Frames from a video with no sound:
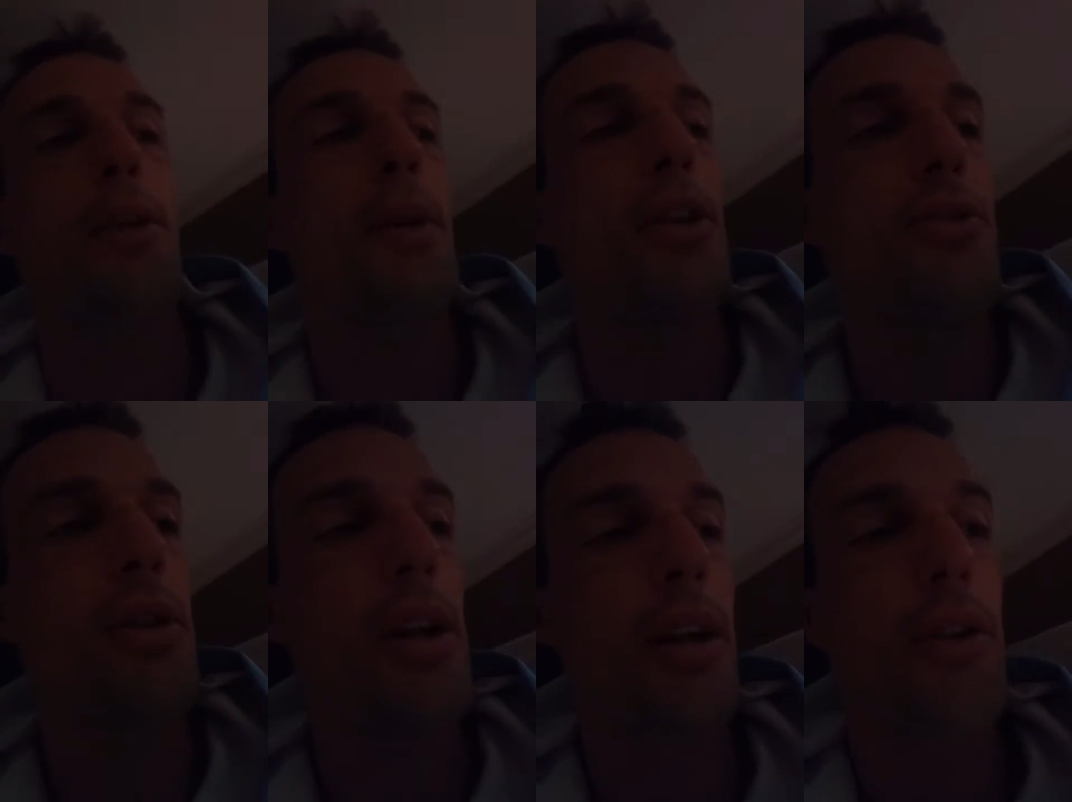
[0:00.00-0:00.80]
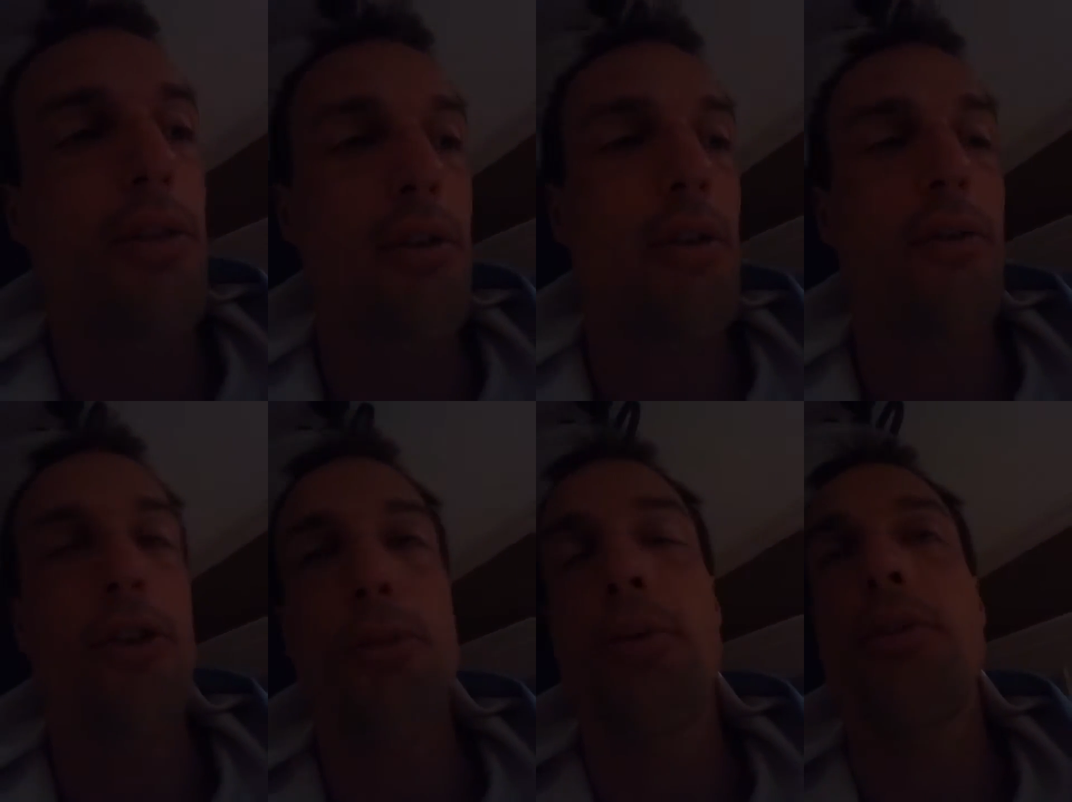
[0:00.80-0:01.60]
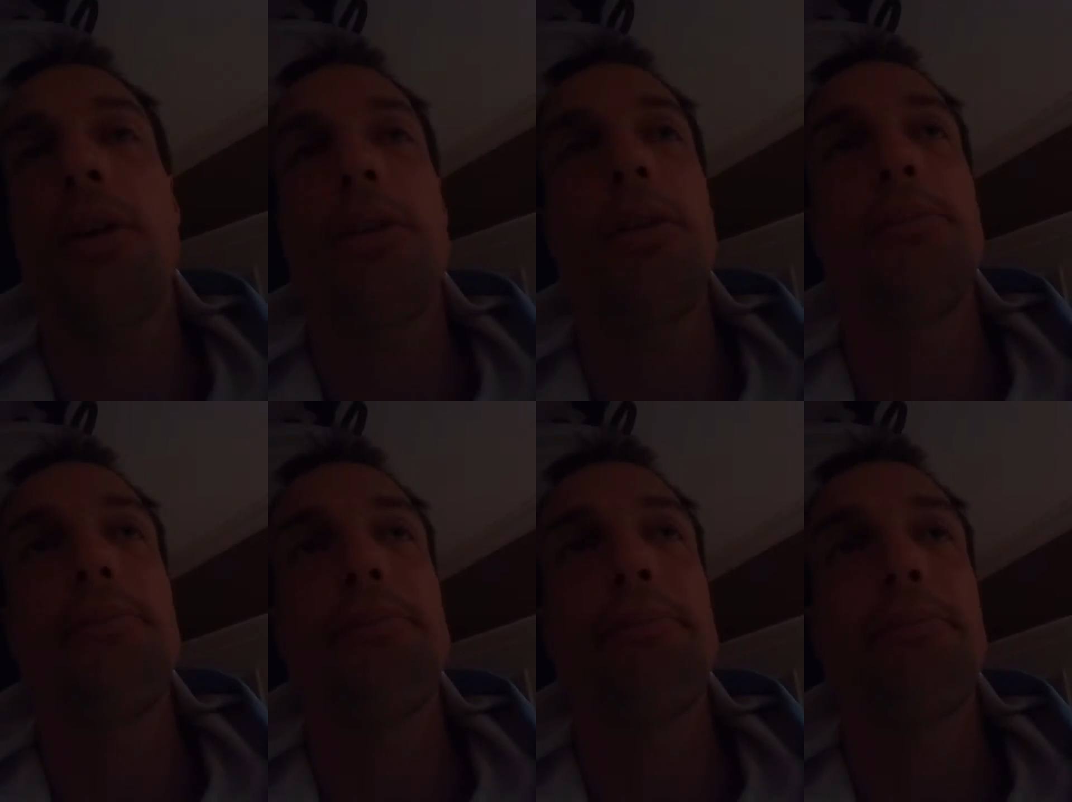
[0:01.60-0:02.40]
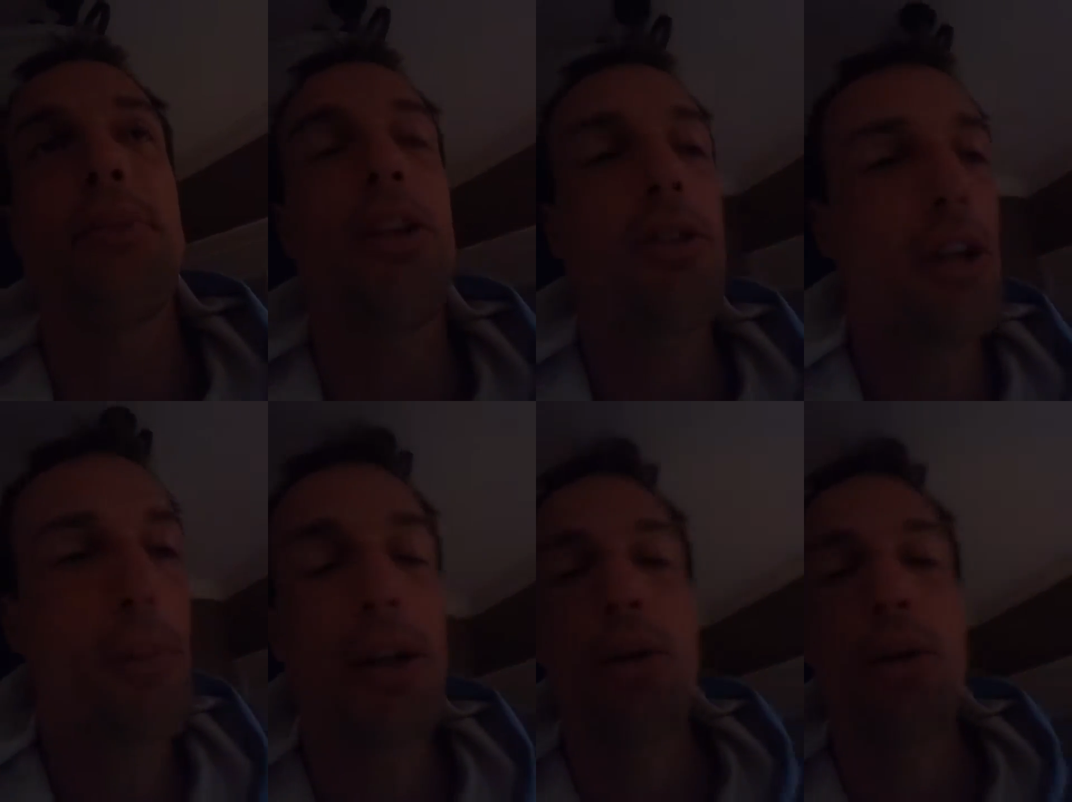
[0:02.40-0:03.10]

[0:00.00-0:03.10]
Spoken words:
No face is visible, so there are no lips to read.